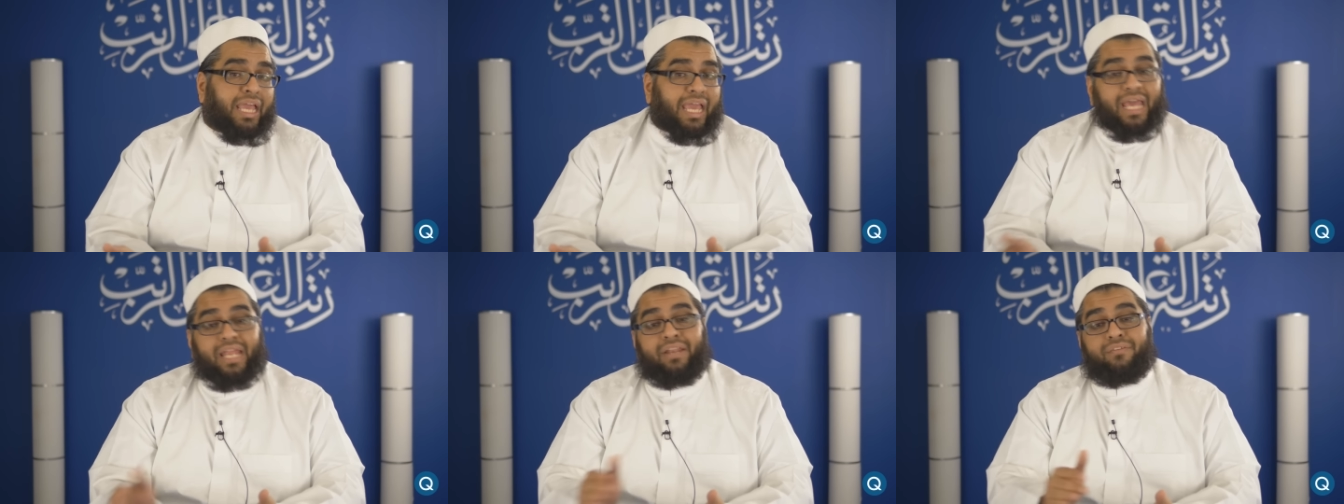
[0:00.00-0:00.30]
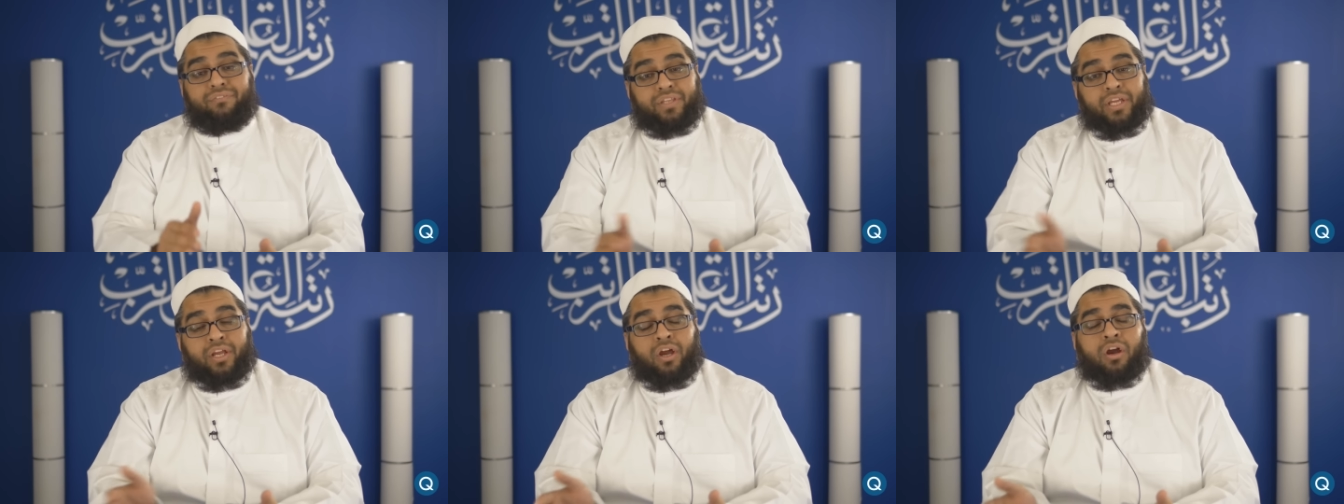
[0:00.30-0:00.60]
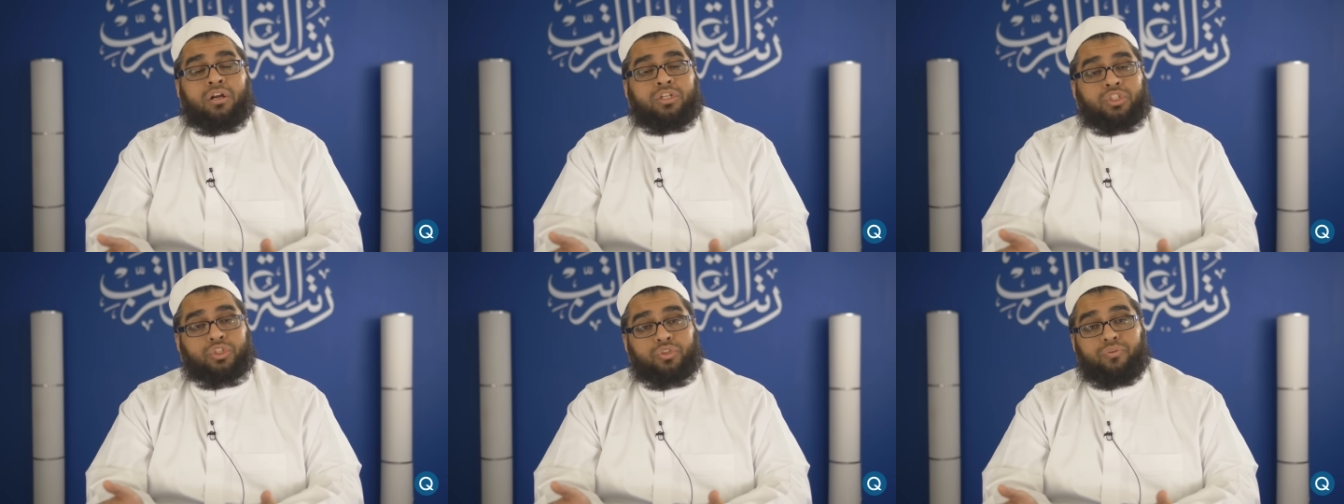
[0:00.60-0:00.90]
And if they
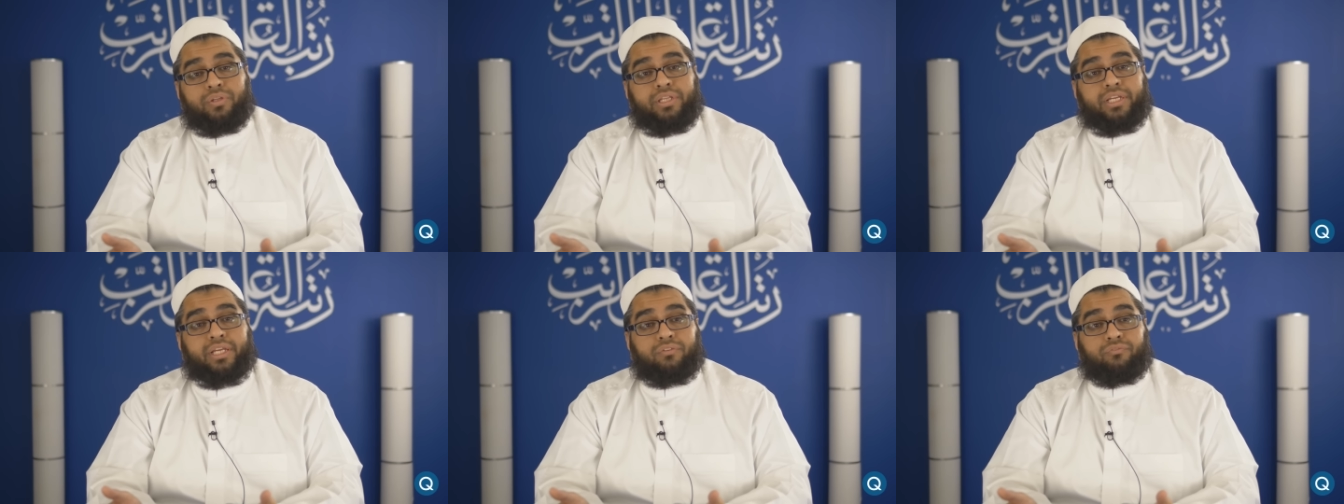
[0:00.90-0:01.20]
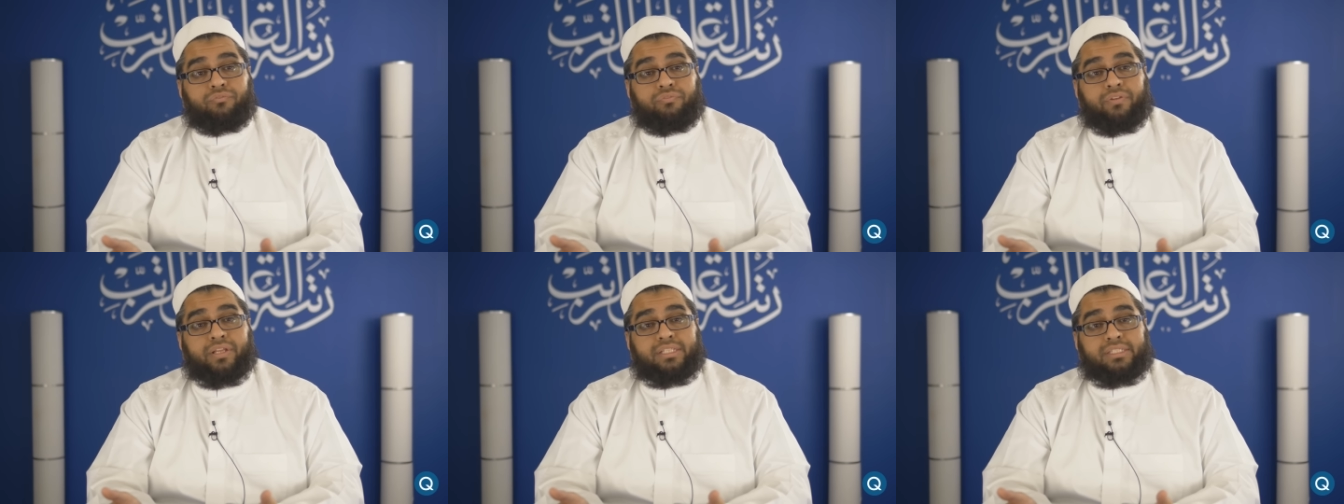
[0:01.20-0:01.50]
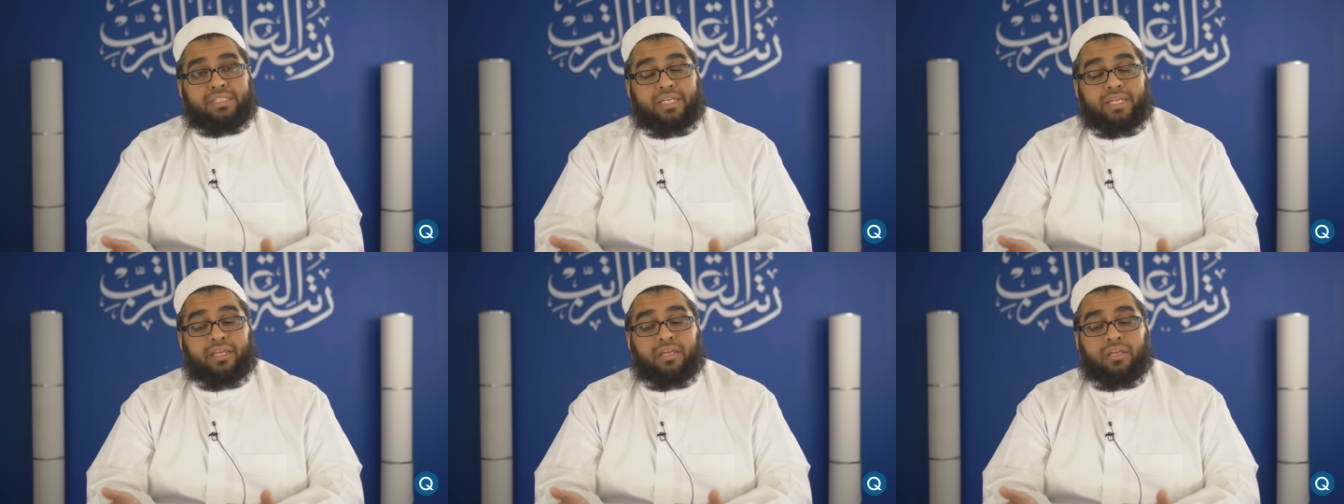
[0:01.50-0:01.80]
are truly
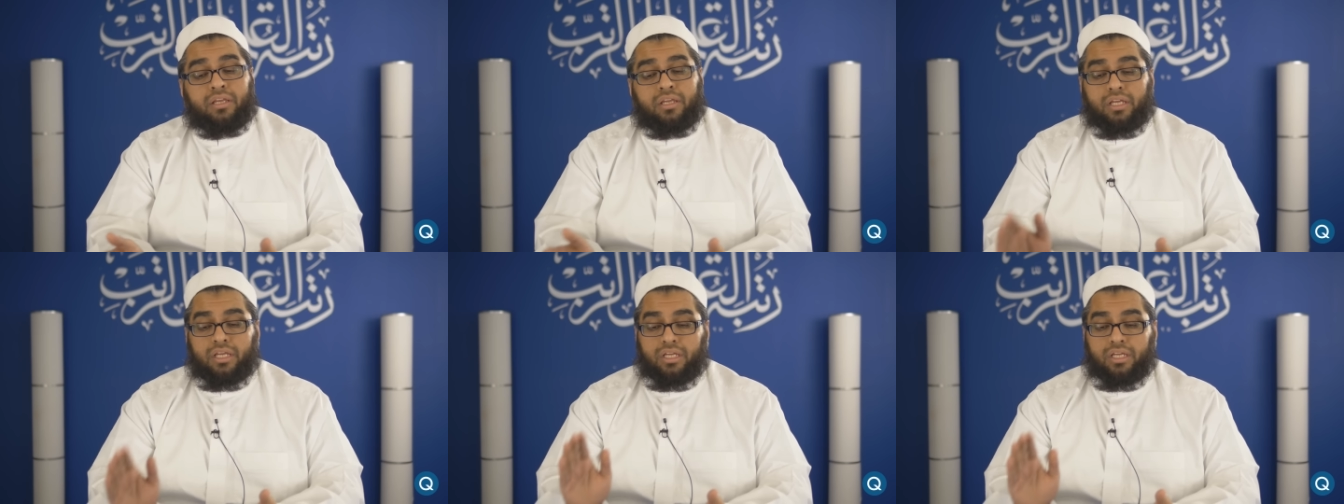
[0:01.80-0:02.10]
conflicting,